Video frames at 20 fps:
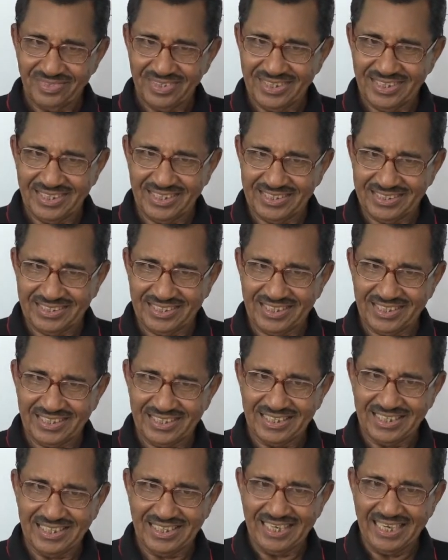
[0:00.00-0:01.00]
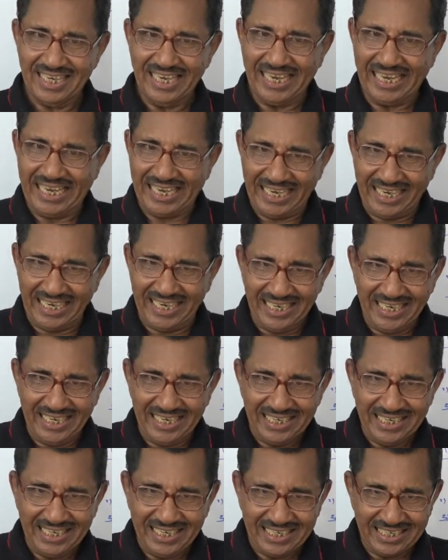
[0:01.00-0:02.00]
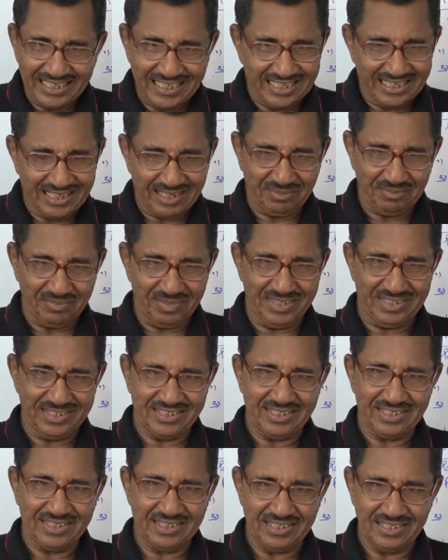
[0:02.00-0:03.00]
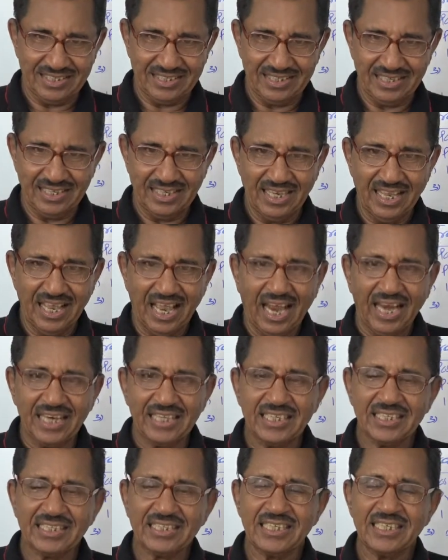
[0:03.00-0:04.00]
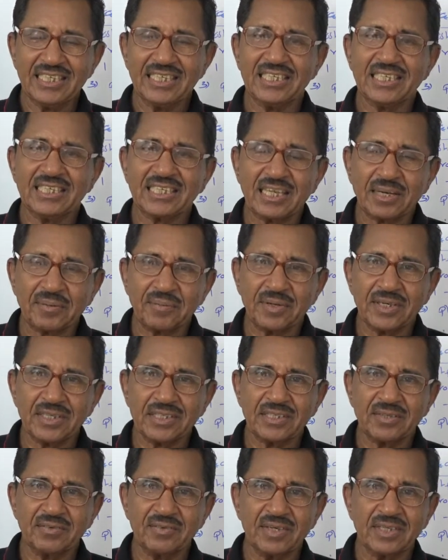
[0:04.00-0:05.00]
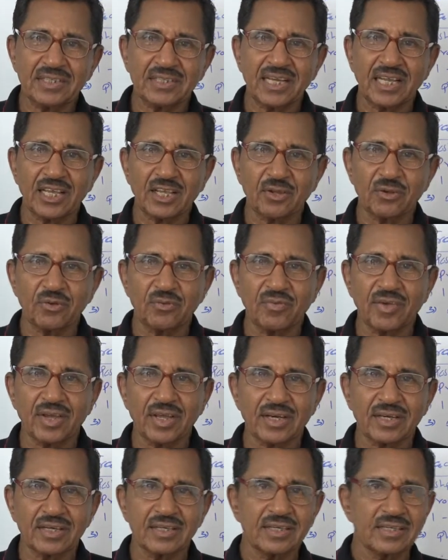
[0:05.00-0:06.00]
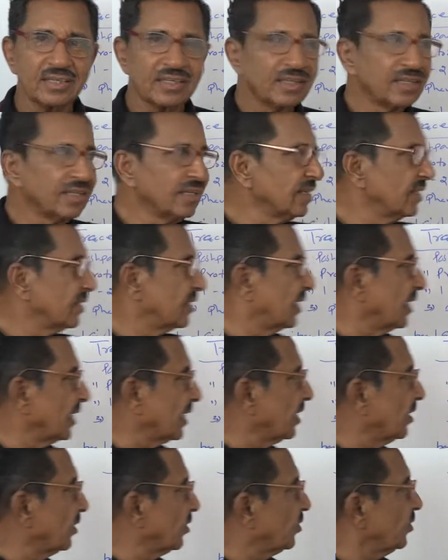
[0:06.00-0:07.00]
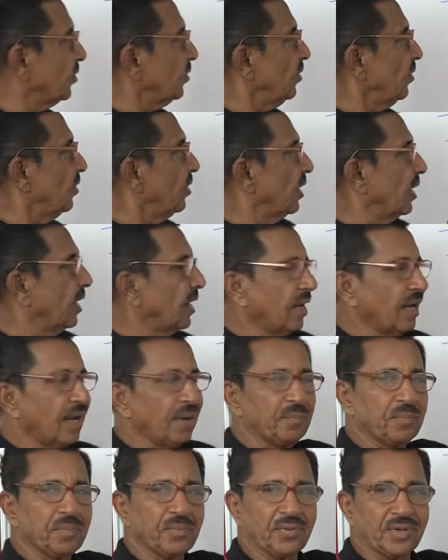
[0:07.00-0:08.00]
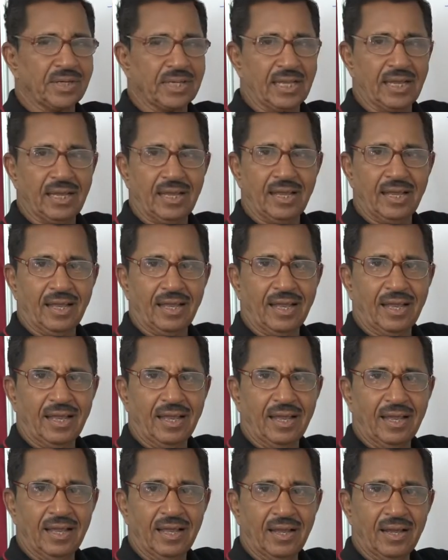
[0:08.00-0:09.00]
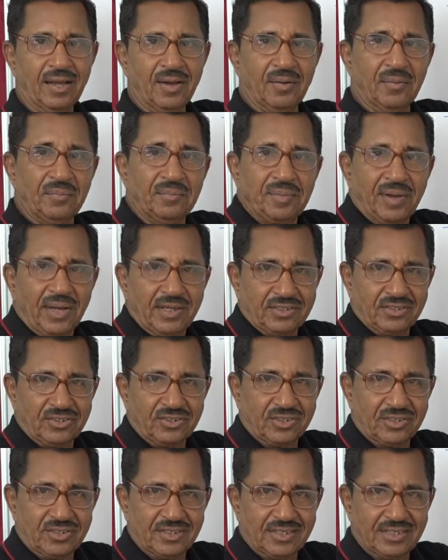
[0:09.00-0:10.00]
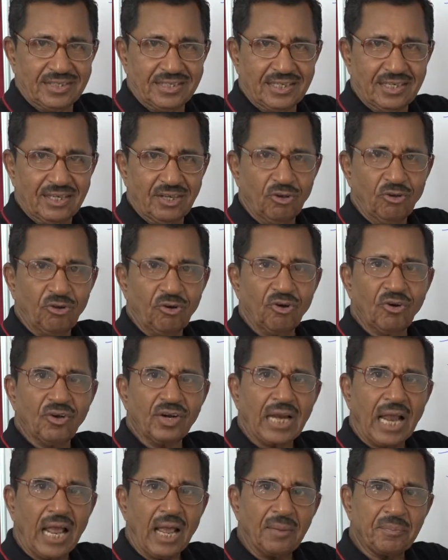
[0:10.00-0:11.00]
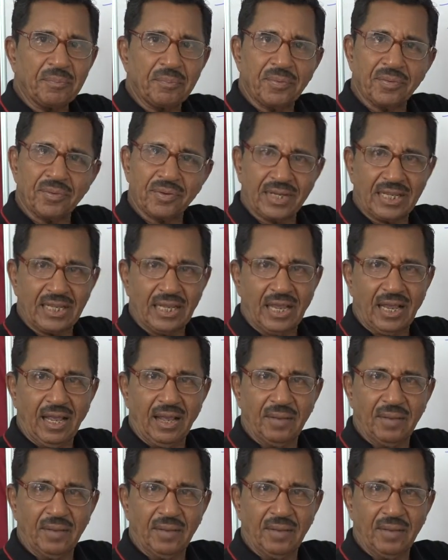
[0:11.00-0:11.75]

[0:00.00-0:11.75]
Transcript: Understand? Indeterminacy. And this indeterminacy will take you where? Take you to aporia, ambas, or aporia.